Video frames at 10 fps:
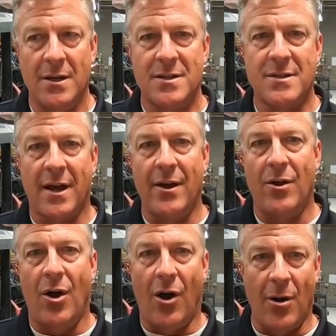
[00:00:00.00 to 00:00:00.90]

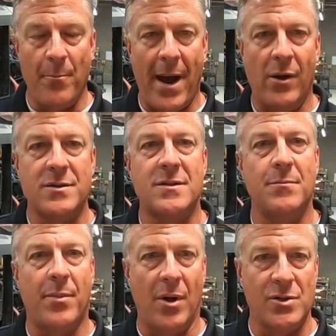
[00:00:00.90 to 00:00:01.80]
style arm mounts
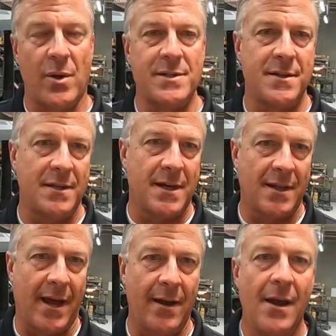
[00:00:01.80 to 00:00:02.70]
and ball joints and things
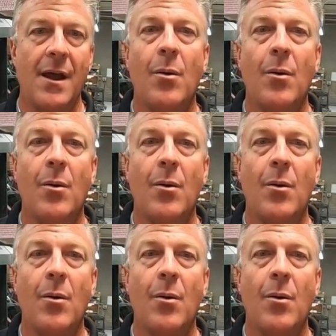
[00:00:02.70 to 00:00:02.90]
like that.